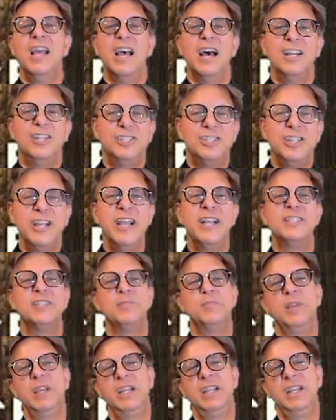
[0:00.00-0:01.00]
a
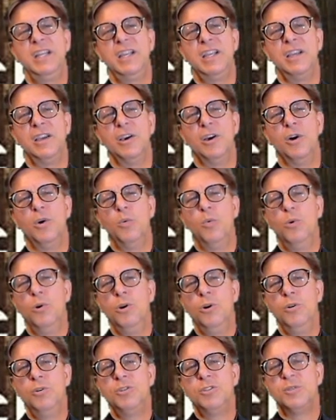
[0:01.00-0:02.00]
chance meeting, a
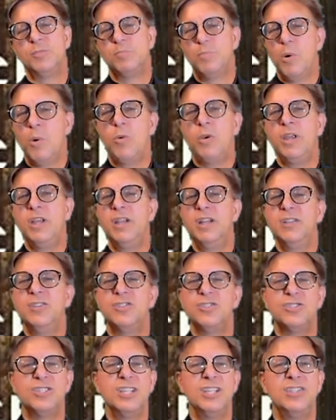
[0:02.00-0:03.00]
word spoken in
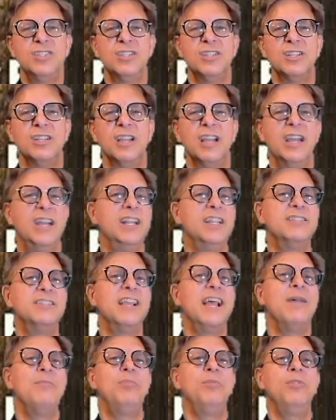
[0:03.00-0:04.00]
season, an
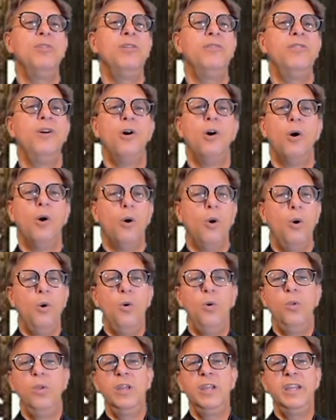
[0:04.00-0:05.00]
example of
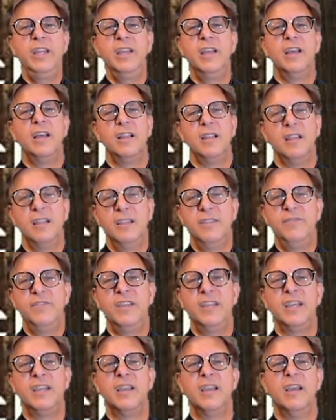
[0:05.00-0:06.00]
holy
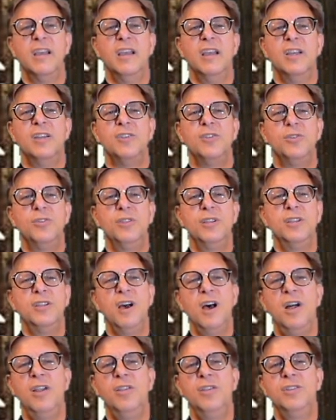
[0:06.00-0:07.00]
living to the
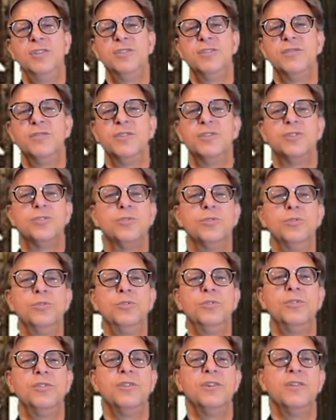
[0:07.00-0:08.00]
knowledge of the
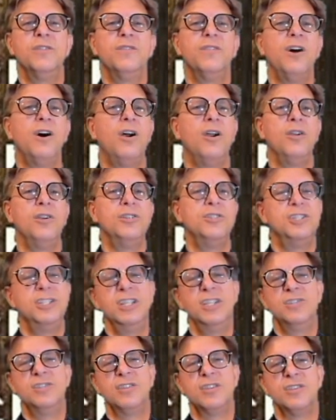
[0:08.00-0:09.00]
truth of our
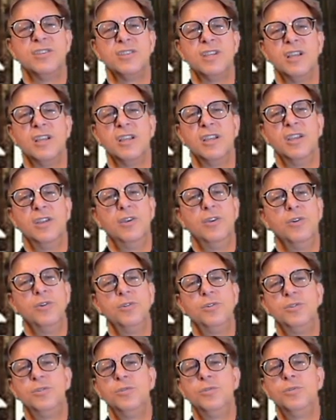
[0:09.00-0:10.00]
Jesus, you know,
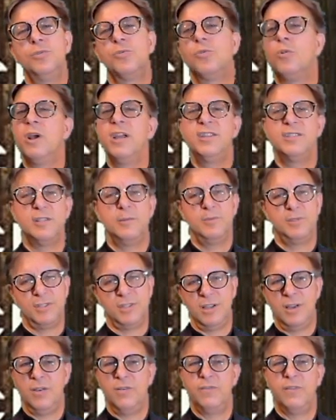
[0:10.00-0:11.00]
to Christ
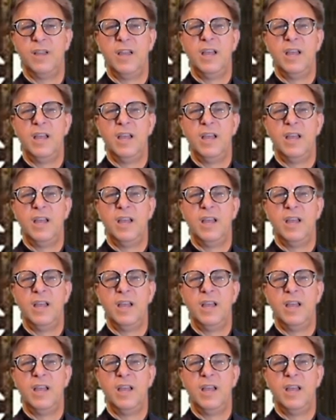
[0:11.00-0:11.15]
himself,